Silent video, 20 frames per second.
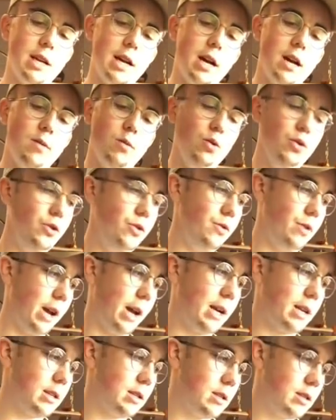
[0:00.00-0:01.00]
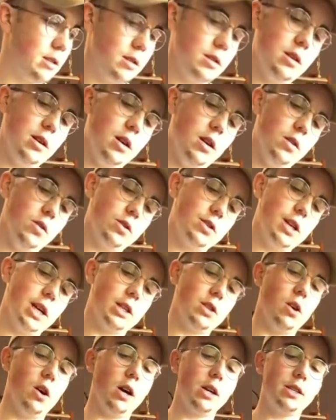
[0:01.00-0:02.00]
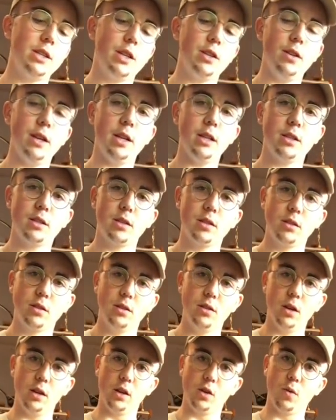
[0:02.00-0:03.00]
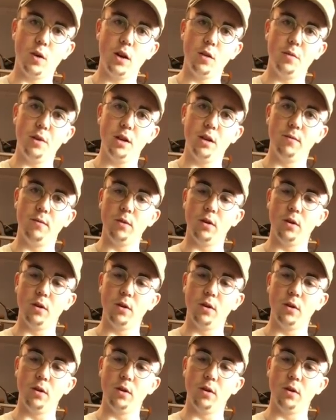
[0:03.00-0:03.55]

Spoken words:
hat will do next. Looks like the OxyClean's done quite a bit